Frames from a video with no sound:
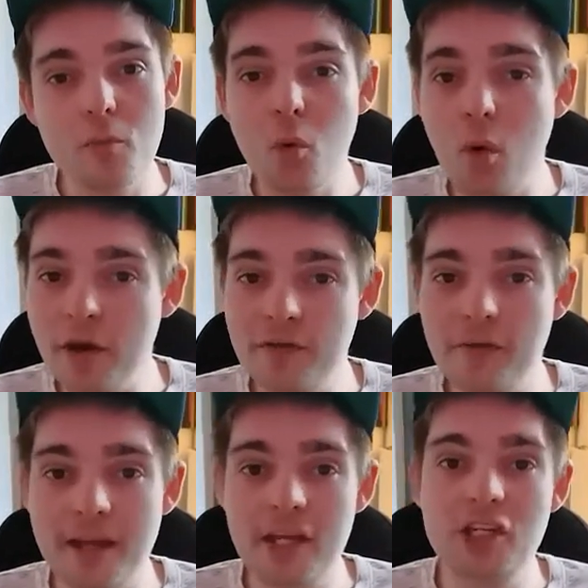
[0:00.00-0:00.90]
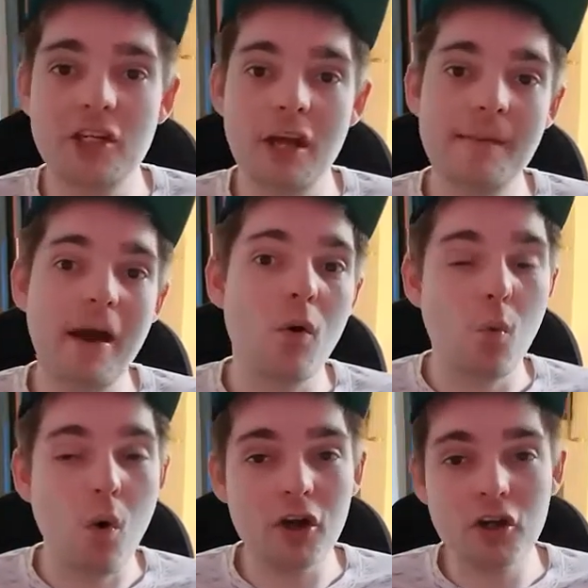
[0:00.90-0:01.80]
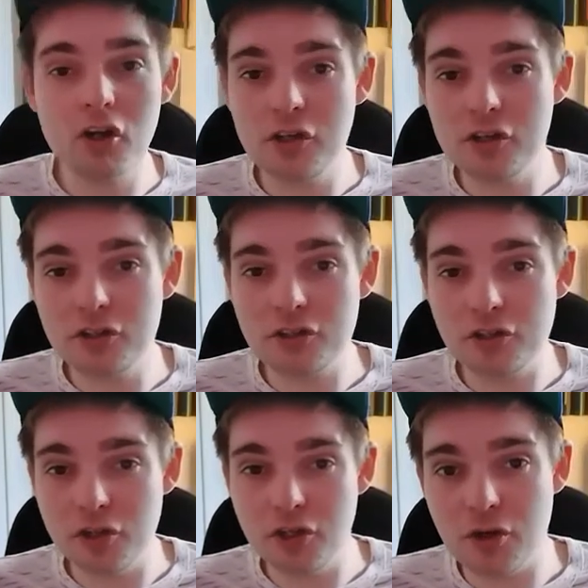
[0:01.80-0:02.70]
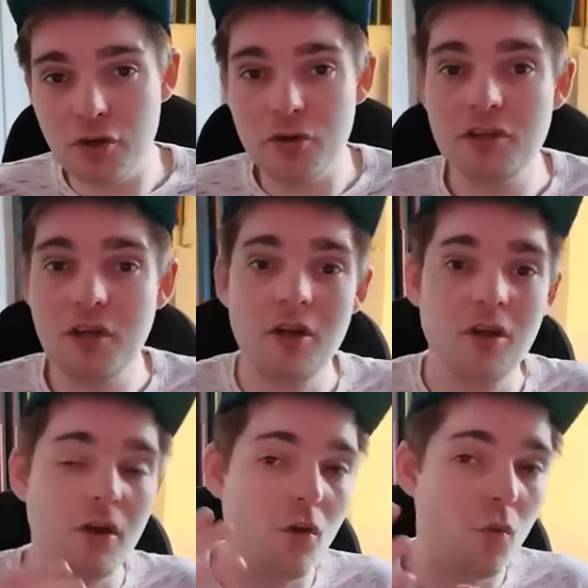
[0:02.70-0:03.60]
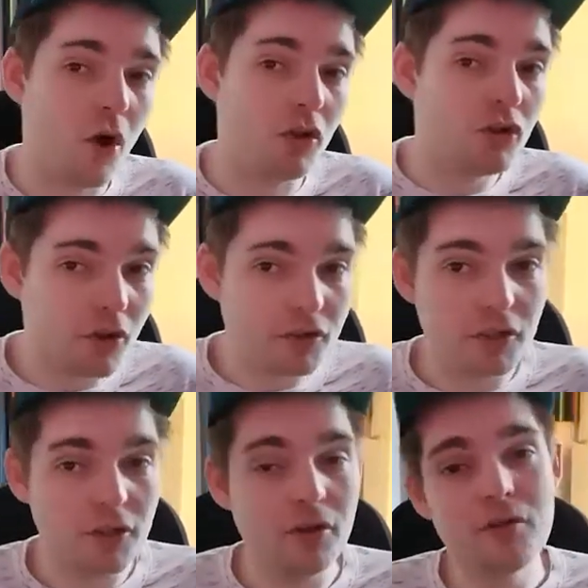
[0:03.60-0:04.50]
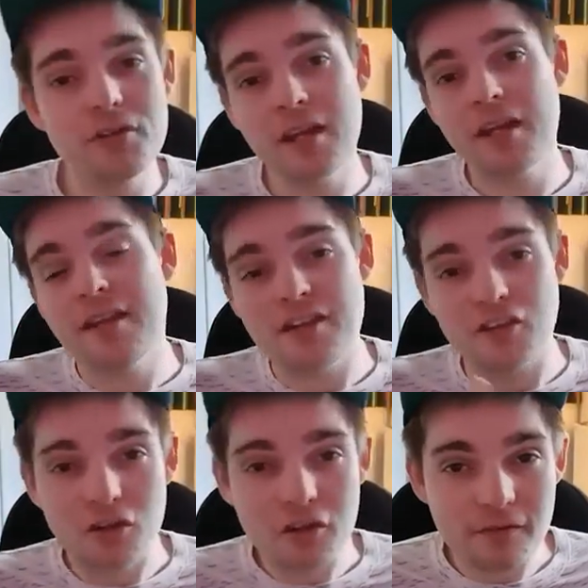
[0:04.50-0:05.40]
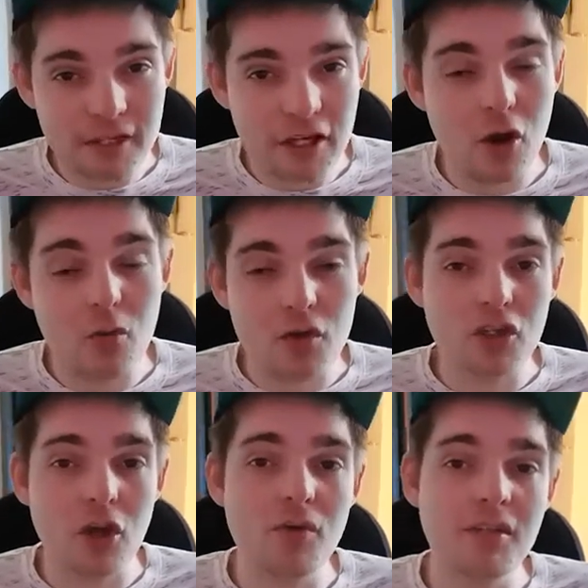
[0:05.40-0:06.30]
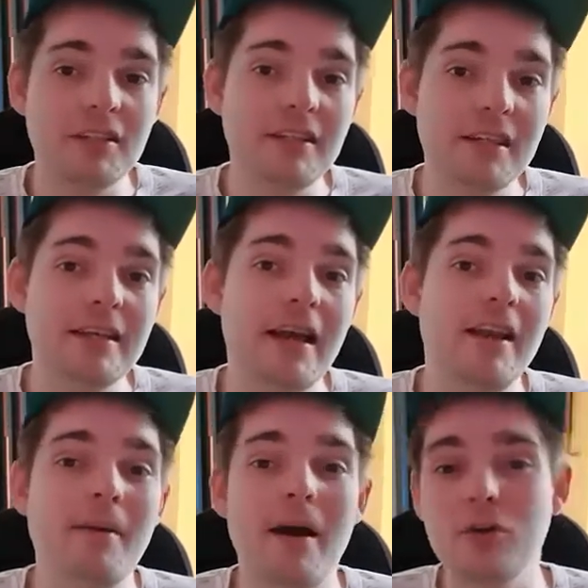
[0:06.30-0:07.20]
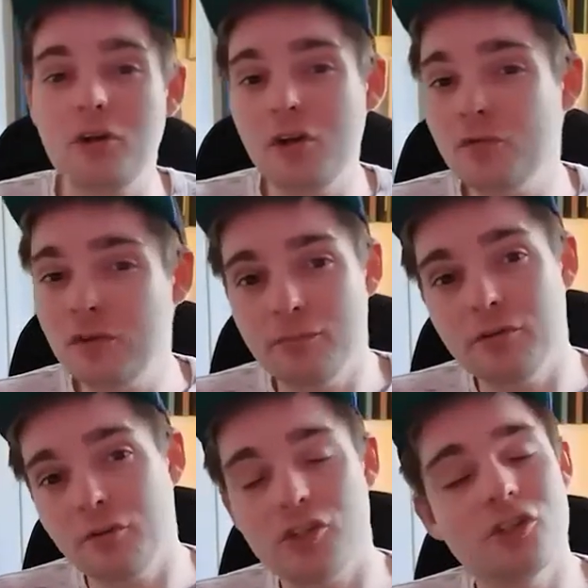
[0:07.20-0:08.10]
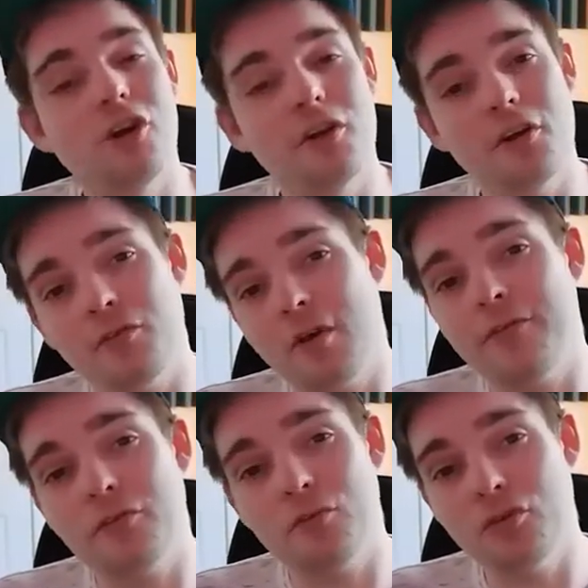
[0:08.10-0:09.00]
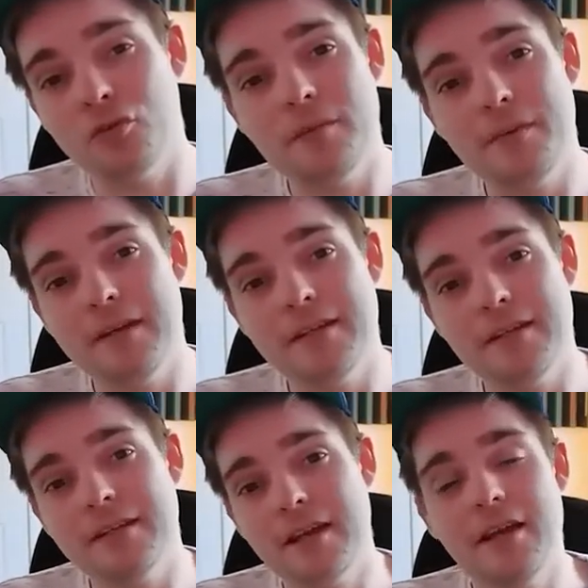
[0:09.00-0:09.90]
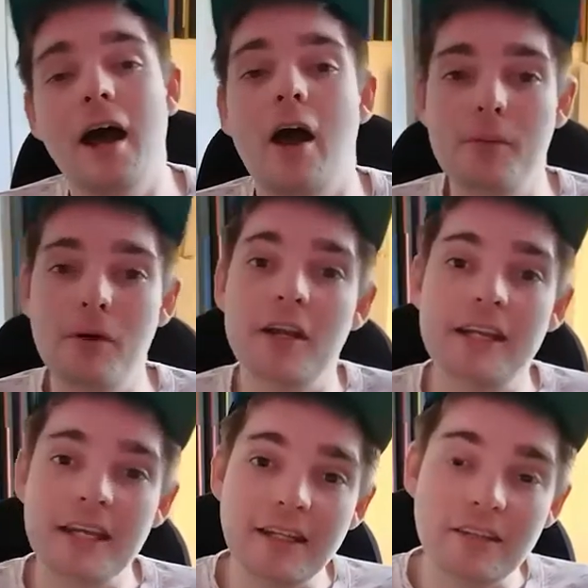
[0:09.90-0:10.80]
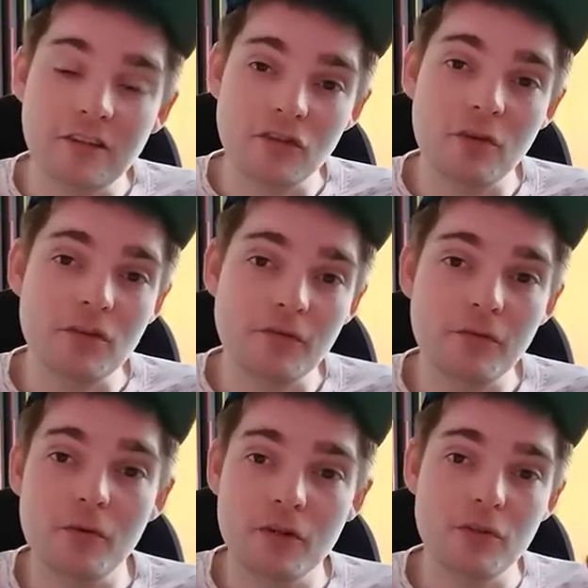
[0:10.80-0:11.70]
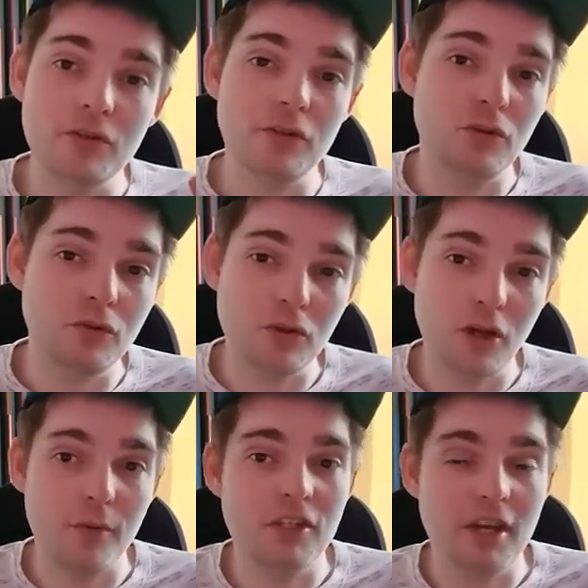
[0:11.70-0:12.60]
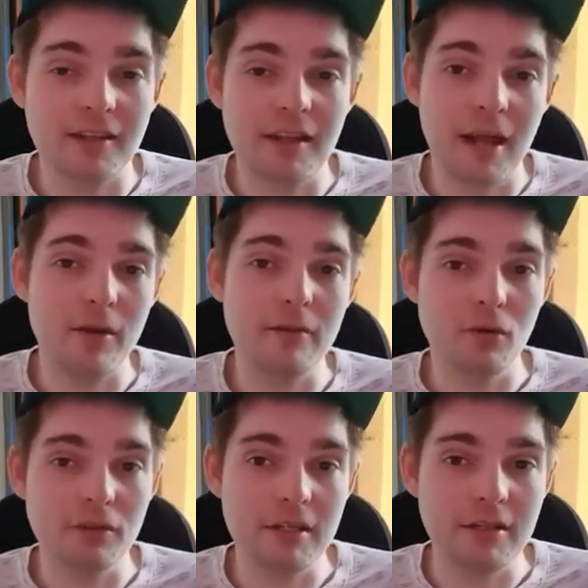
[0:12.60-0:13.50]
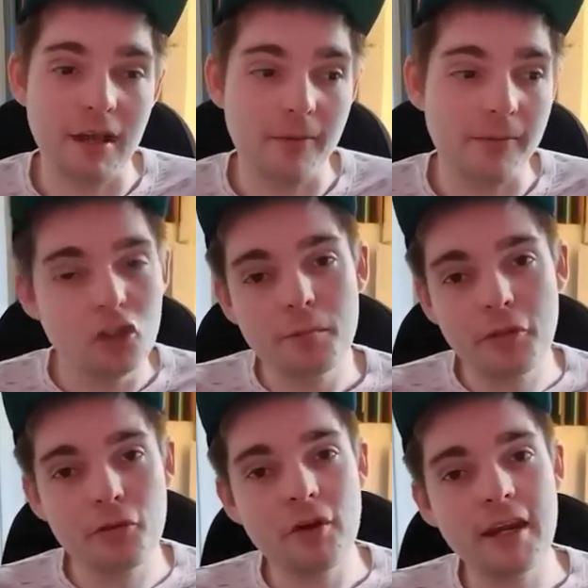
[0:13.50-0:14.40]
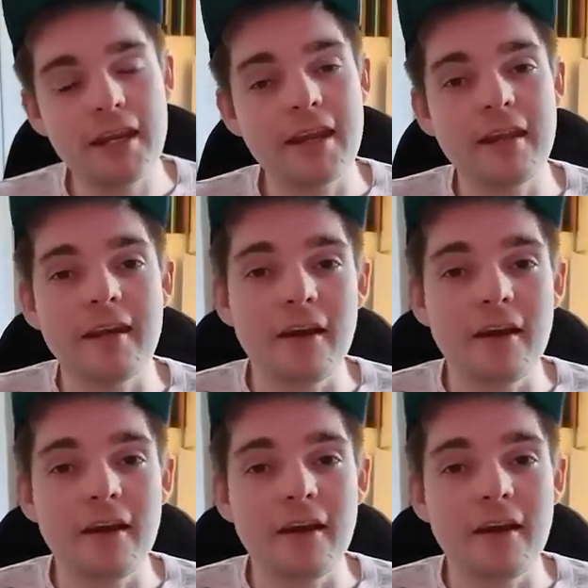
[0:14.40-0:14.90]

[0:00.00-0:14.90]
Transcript: know more information about what colors to use or what not to use, there's another video which goes into detail about color reproduction on our graphical jewelry pieces. I'll put a link in the description for you so you can go and check that out in more detail. Number three,